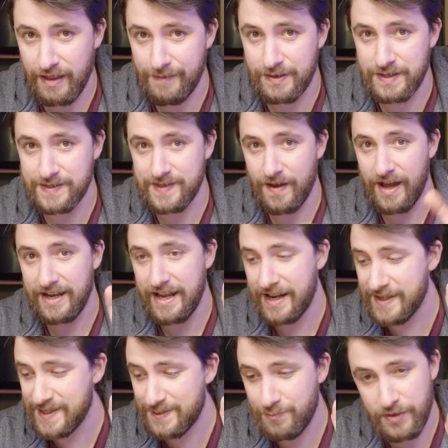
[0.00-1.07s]
clever design
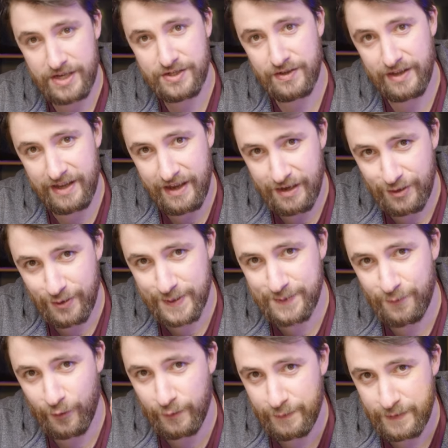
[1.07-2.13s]
and especially
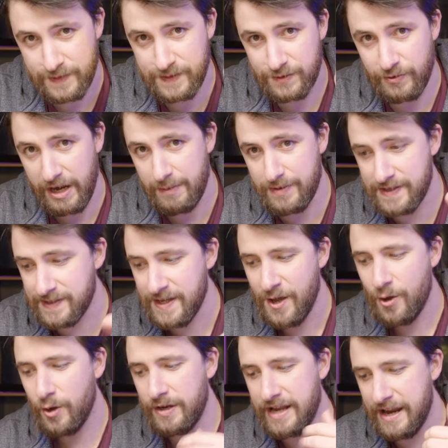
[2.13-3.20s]
useful for streamers
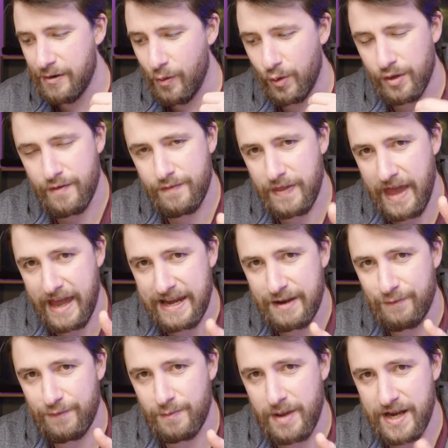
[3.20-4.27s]
who need all of that
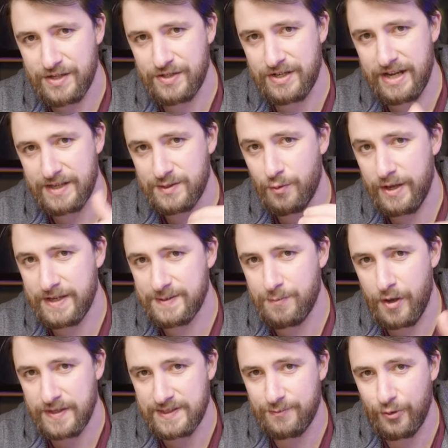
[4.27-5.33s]
information as quick as
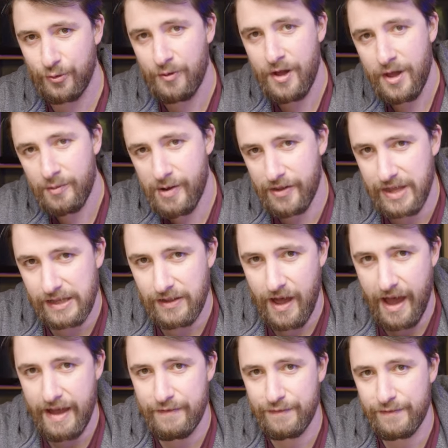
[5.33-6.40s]
possible while they're
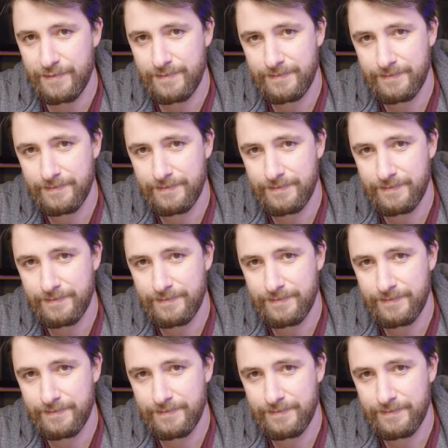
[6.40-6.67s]
live.